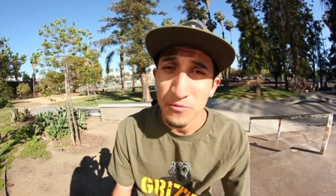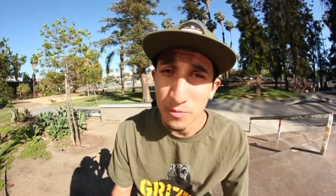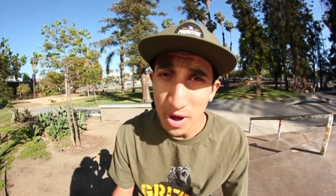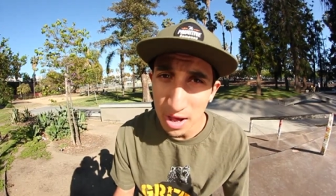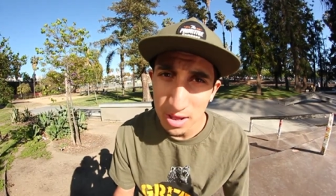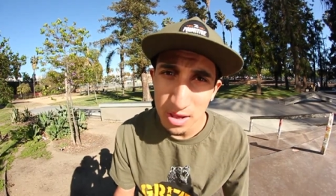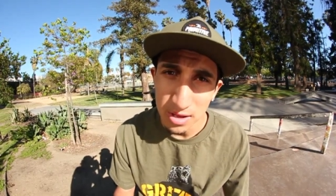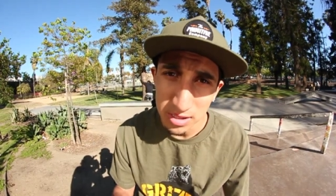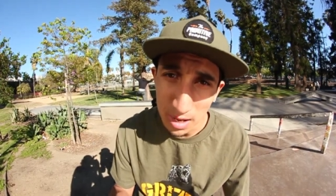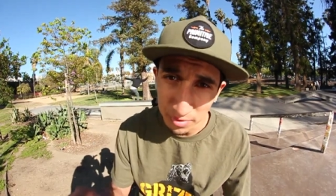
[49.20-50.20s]
your body
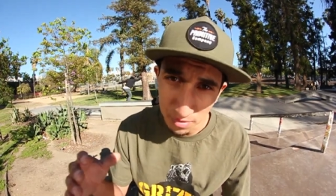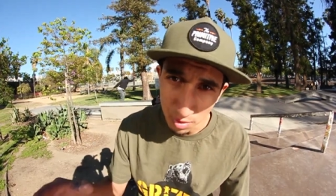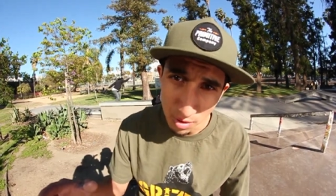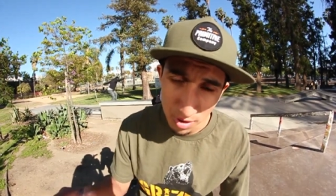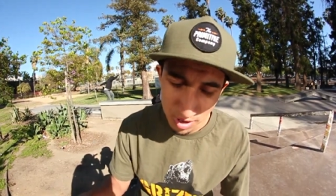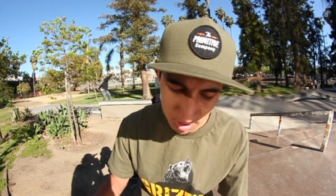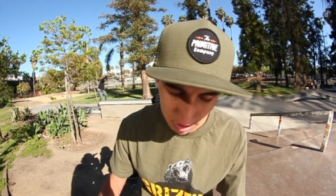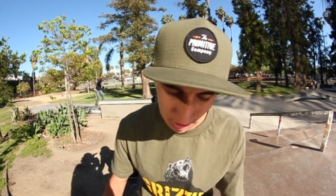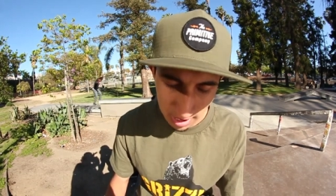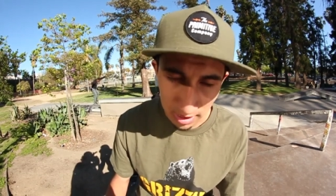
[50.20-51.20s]
on top of the board.
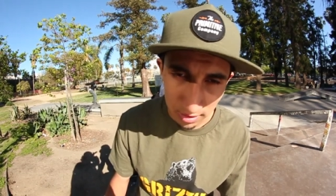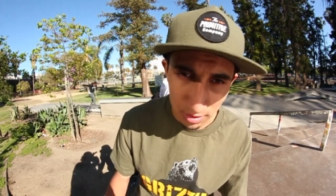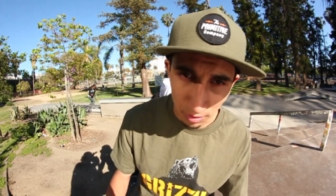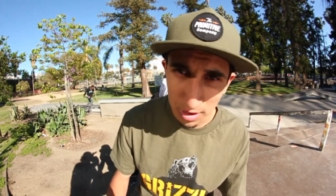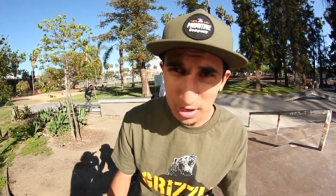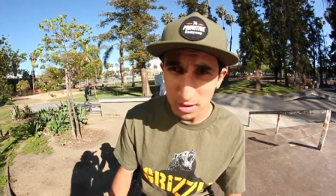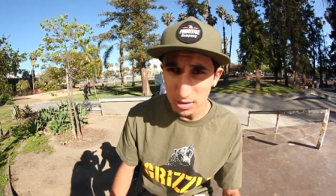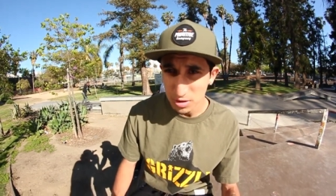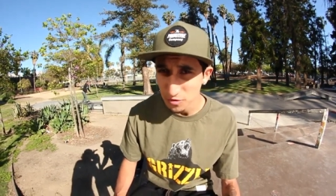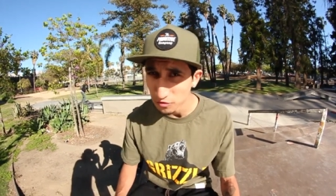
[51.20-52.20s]
Like, don't lean
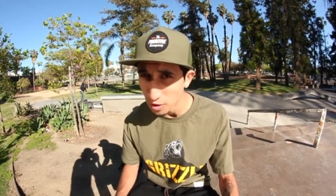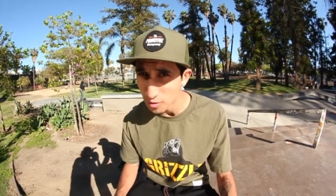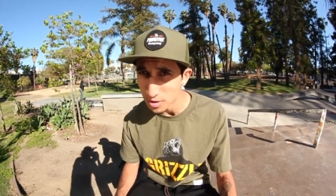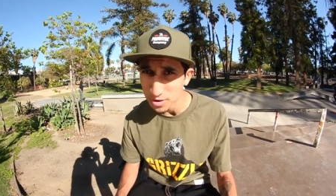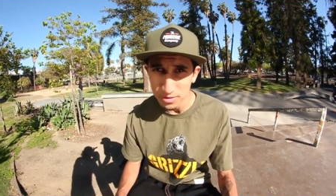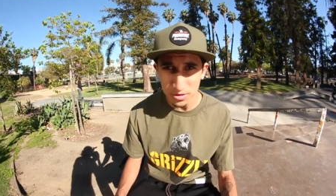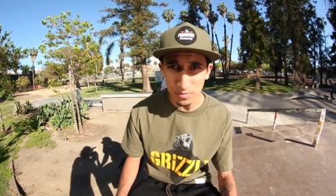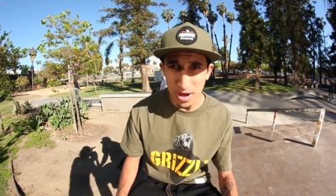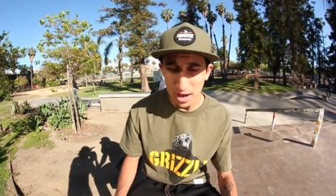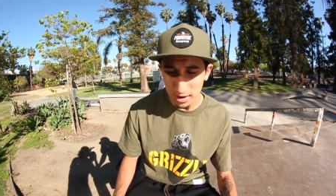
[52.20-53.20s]
too forward or too
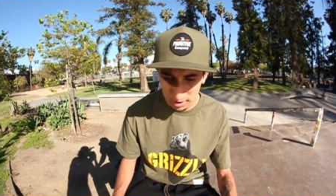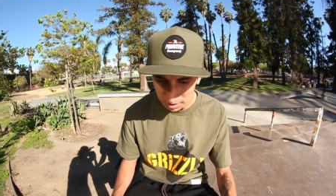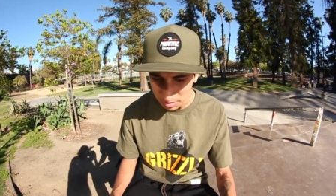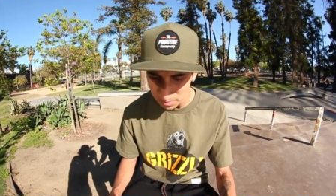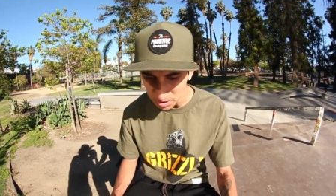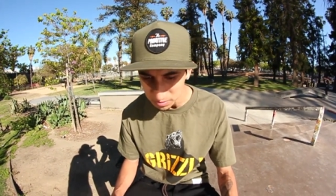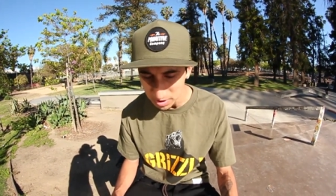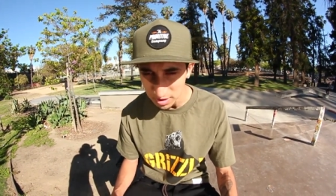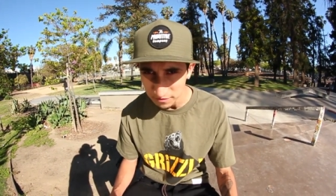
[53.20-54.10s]
back, a little in between.